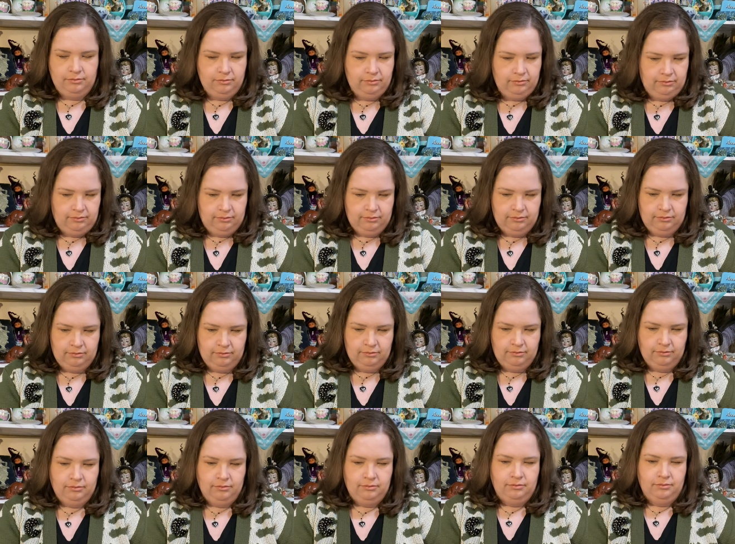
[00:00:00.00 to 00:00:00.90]

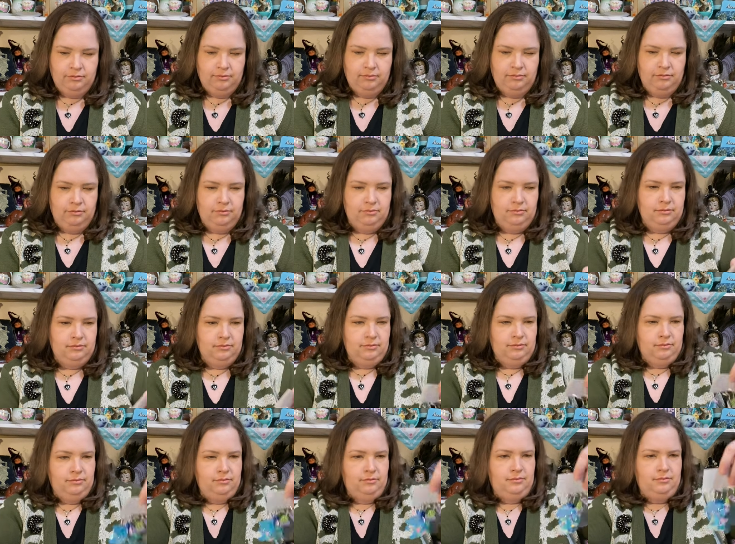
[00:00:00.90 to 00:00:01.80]

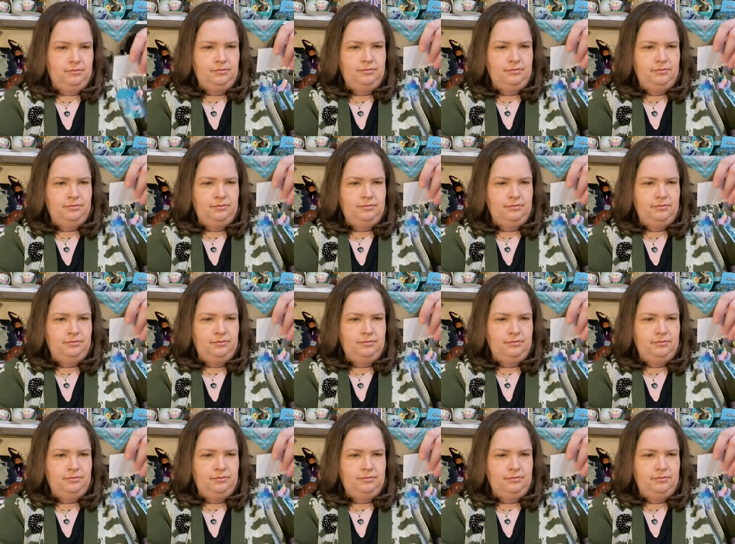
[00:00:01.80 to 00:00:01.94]
(silence)